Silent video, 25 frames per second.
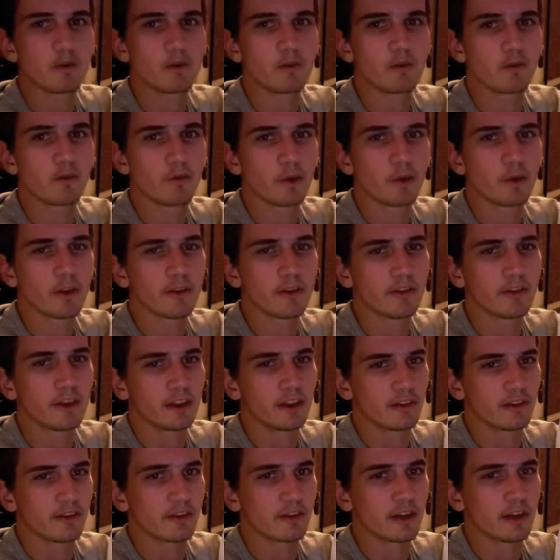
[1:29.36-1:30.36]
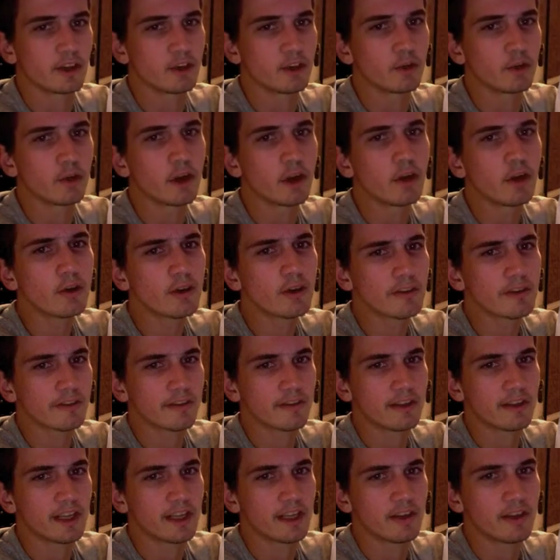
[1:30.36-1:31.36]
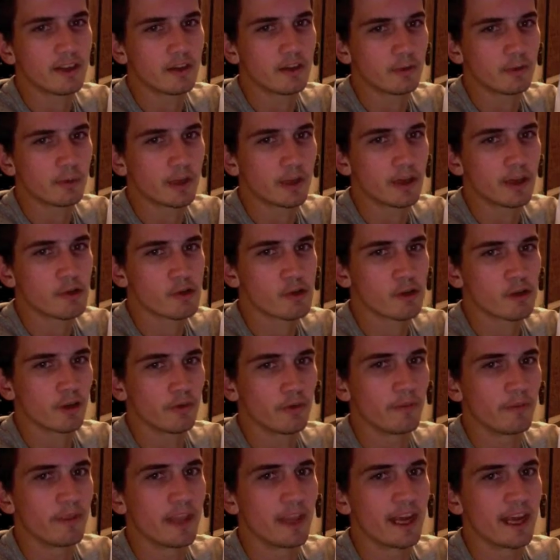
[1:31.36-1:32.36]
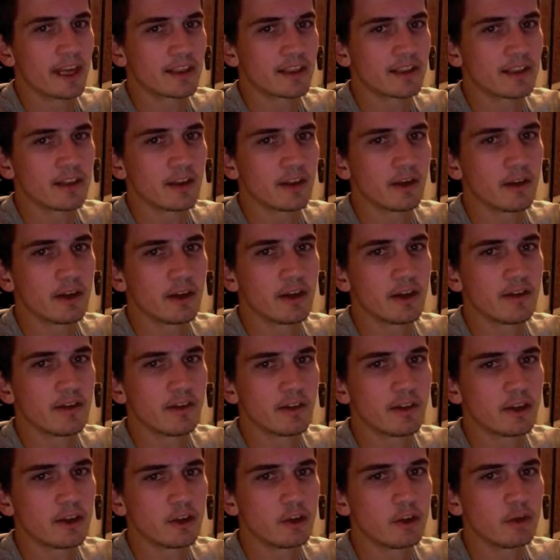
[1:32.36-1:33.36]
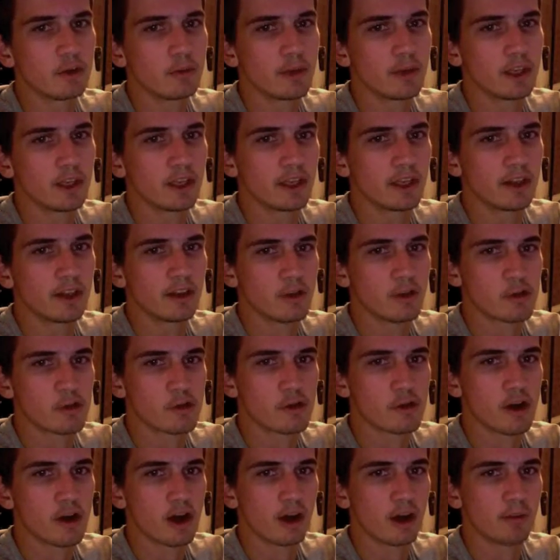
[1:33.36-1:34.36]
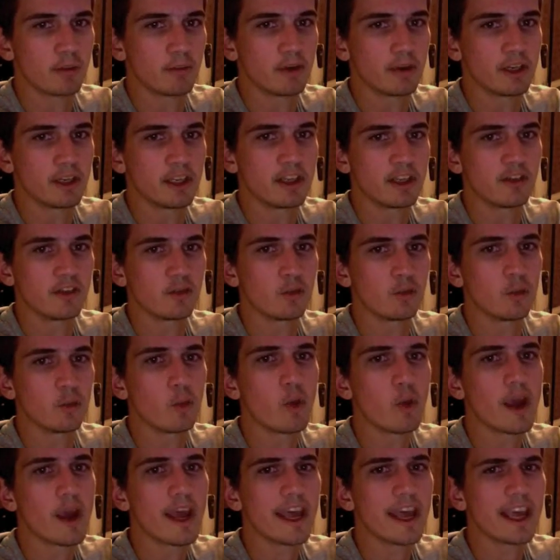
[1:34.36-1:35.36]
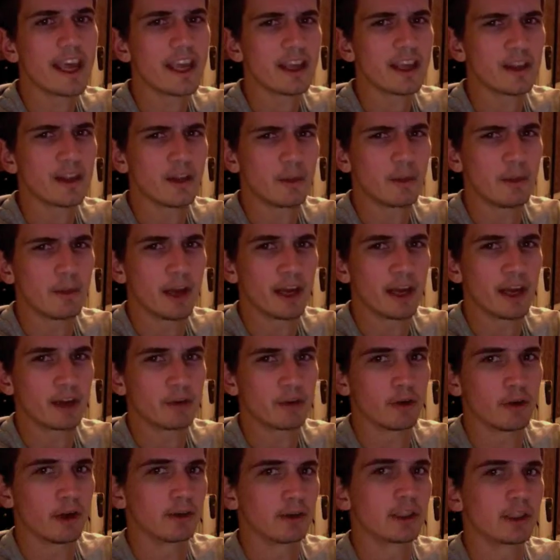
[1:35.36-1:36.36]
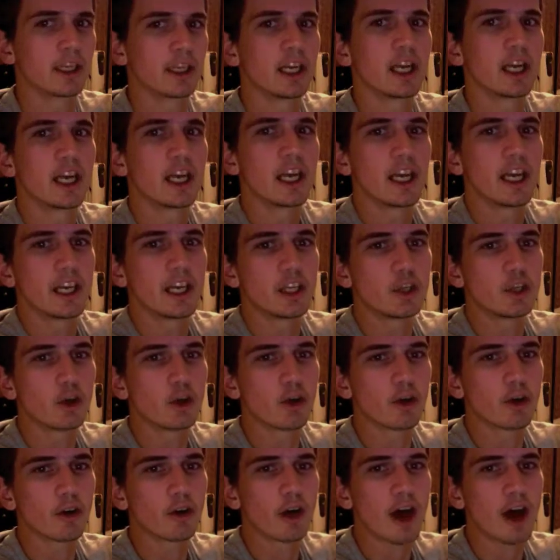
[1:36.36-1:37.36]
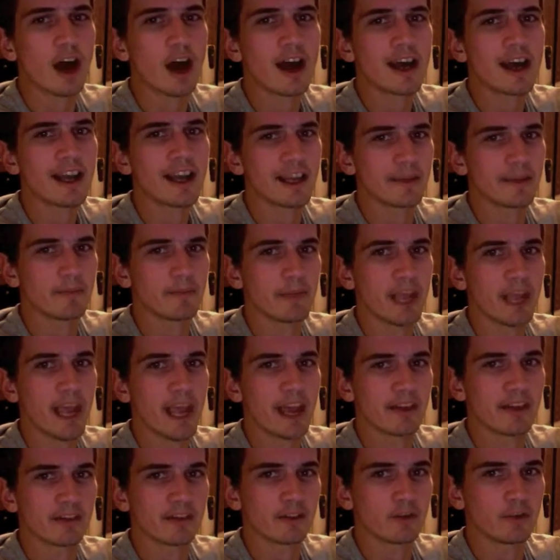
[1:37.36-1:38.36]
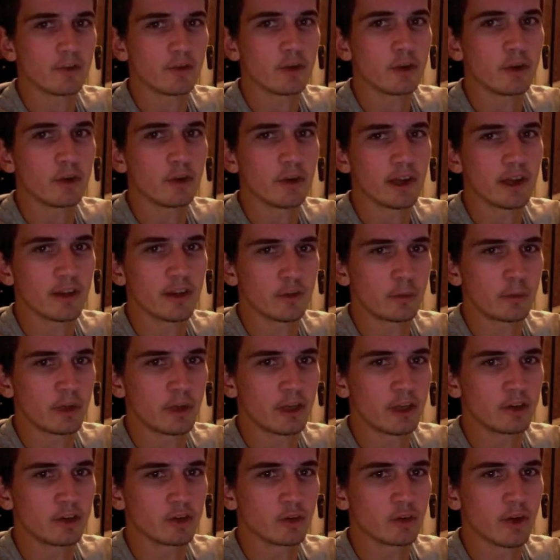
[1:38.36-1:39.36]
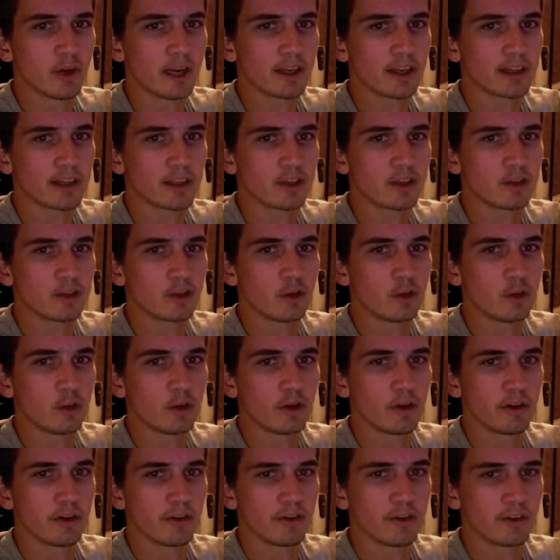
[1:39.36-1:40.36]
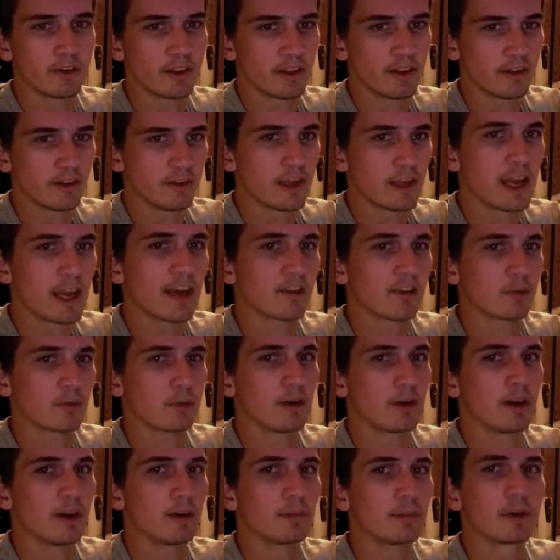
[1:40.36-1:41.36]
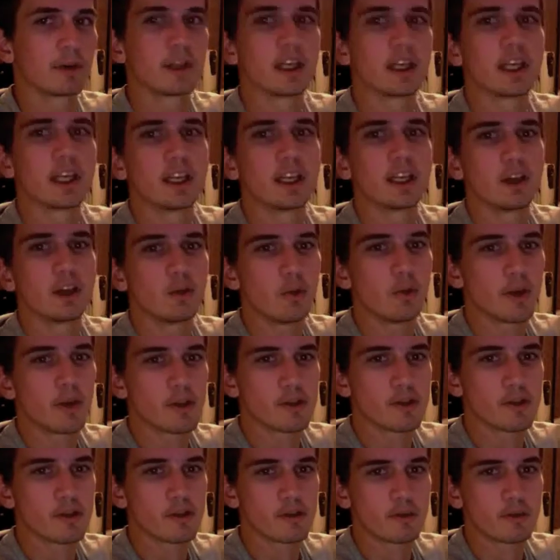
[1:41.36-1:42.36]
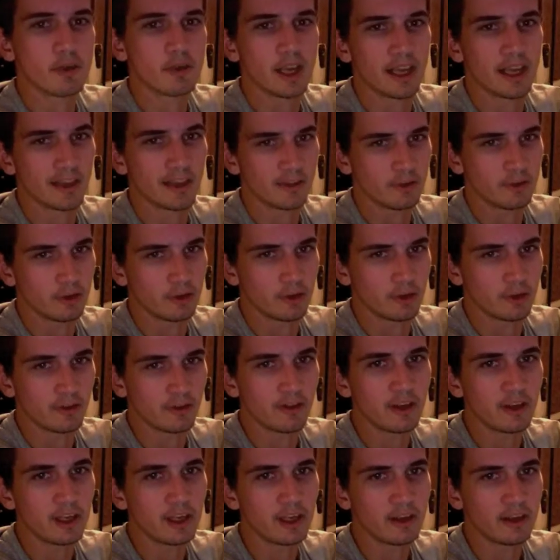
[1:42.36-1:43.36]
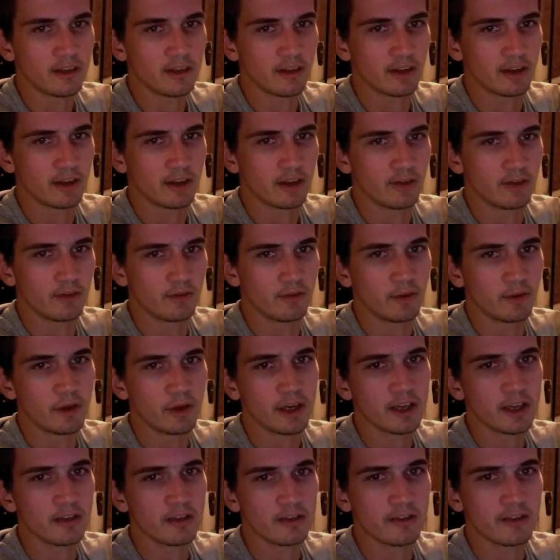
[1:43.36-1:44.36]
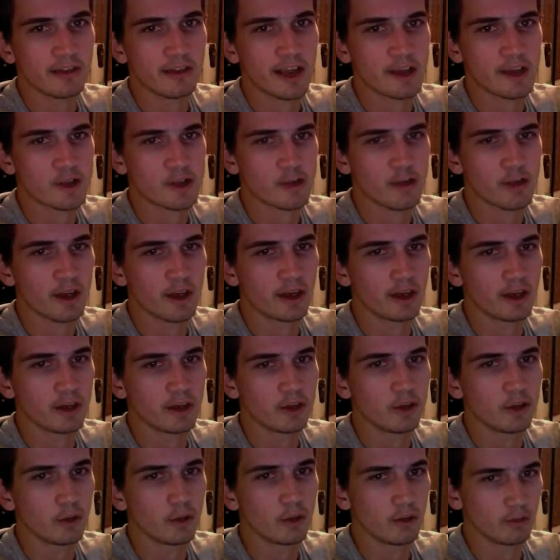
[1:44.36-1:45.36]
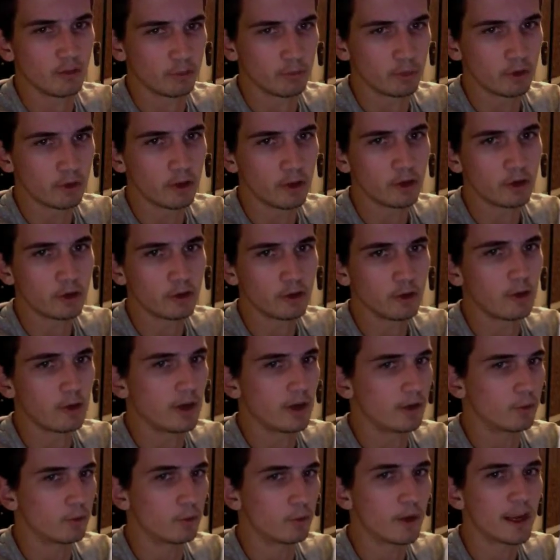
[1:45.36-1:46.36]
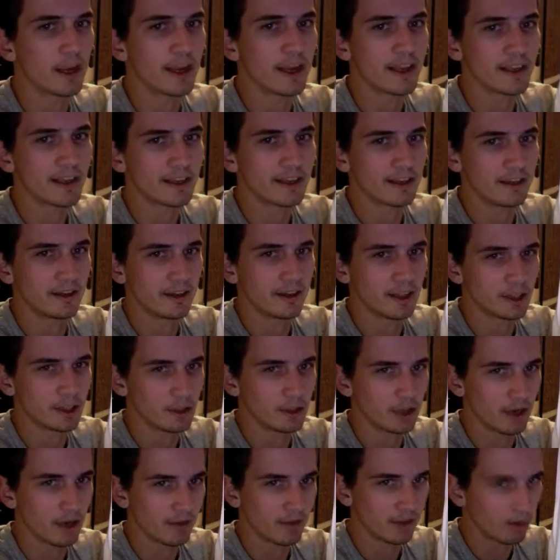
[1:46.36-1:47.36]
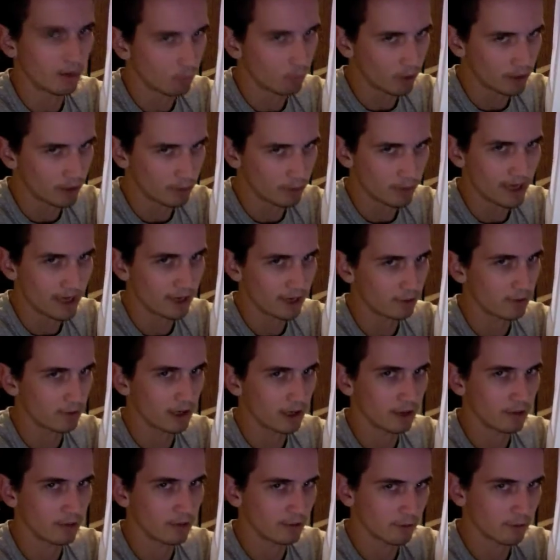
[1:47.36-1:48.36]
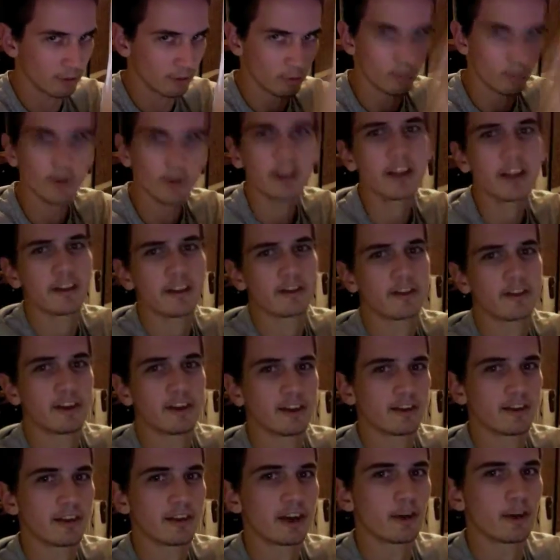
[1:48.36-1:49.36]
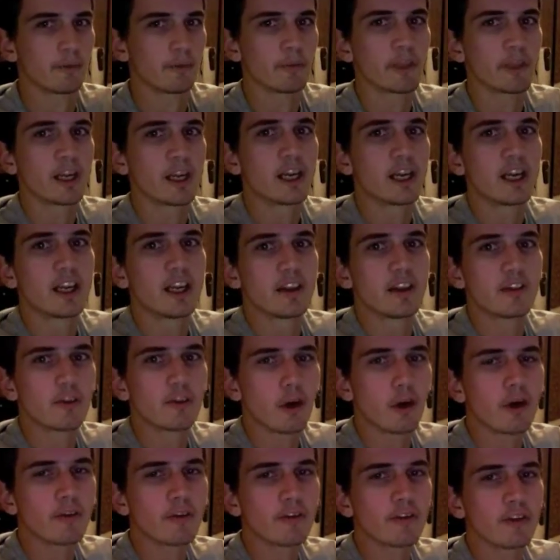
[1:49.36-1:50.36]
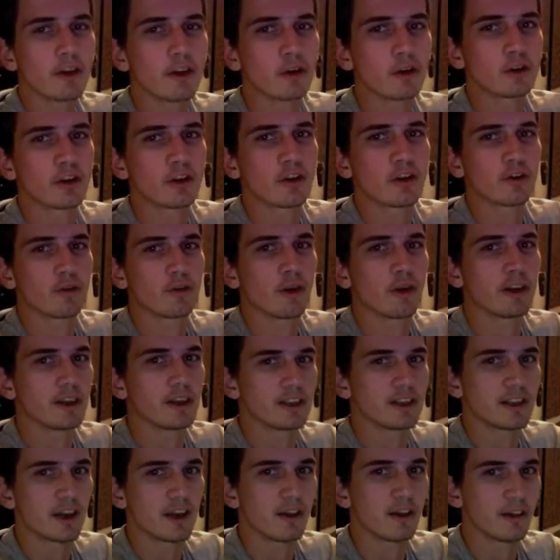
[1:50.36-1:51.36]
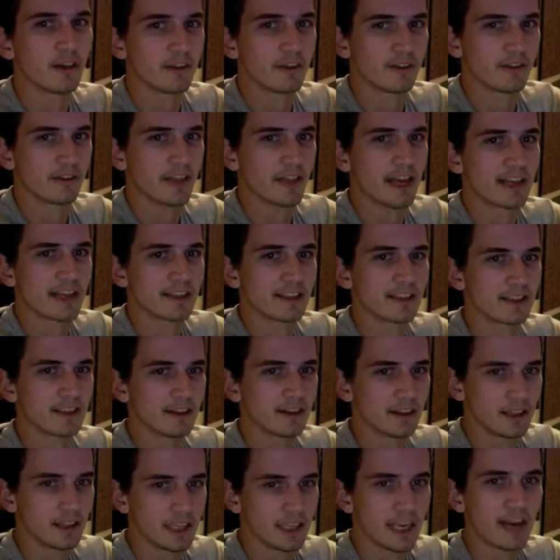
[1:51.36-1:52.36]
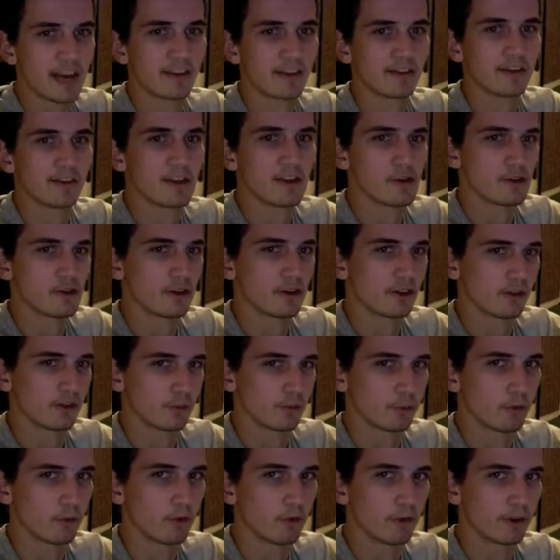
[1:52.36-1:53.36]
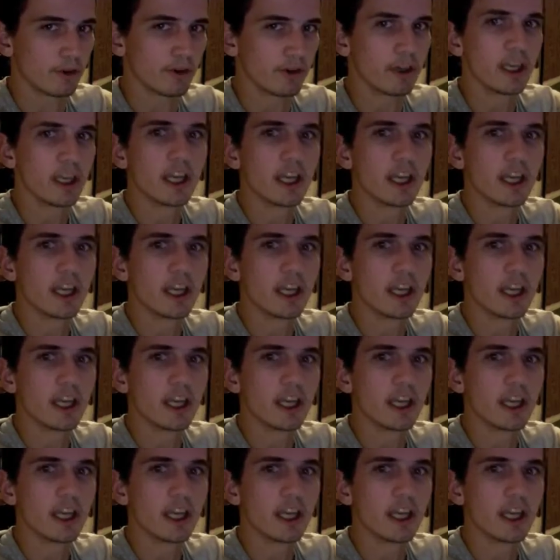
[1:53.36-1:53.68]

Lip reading: For instance, you'll notice in this picture that there is a human in the shot, but he's way in the background. Your eye, as a viewer, is being directed towards this gas pump, which, as you can see, it's a very saturated hue of blue and red, and then you have that white background, so it really sticks out. So obviously Godard's trying to tell us that the gas station is important.